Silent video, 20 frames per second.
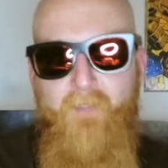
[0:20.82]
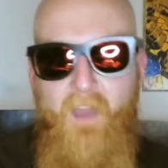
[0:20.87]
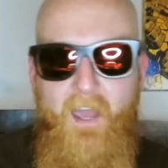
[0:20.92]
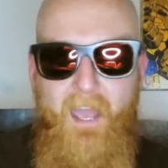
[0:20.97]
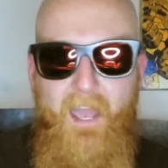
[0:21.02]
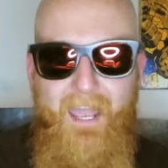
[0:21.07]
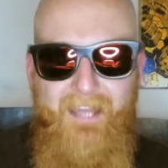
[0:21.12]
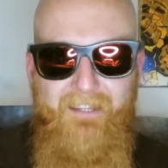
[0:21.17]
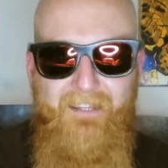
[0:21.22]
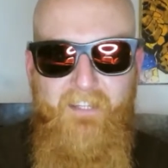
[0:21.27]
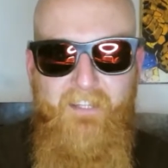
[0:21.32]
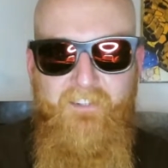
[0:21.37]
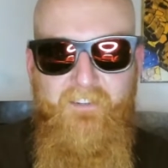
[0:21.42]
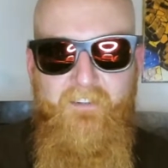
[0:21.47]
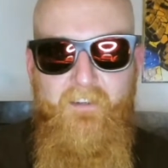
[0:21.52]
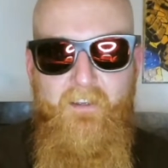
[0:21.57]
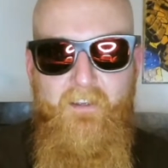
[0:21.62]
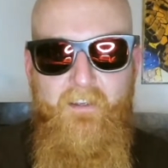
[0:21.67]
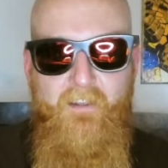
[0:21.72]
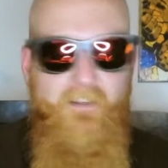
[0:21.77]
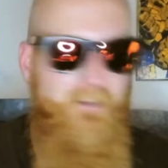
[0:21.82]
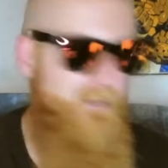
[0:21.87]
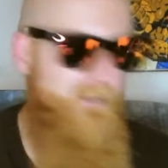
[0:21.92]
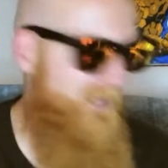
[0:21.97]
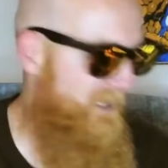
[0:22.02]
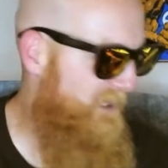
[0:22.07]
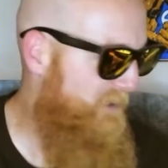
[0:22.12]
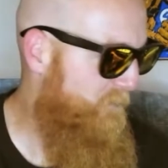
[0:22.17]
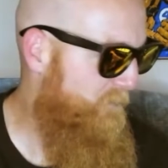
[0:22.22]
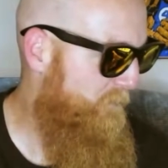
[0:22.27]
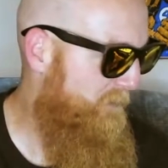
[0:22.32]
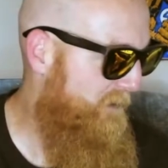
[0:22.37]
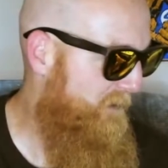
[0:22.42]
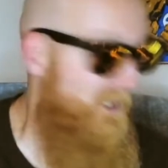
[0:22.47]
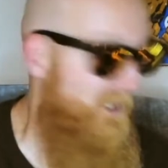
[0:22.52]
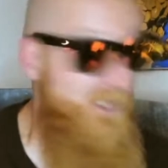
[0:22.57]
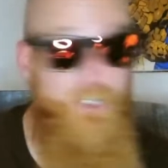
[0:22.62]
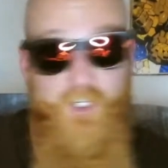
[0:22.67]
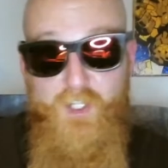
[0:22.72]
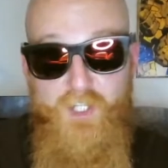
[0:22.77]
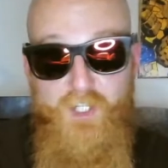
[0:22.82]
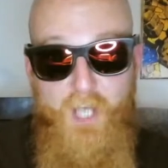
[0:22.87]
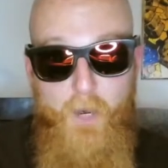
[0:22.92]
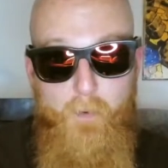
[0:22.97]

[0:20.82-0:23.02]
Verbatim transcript: and let's get into it, shall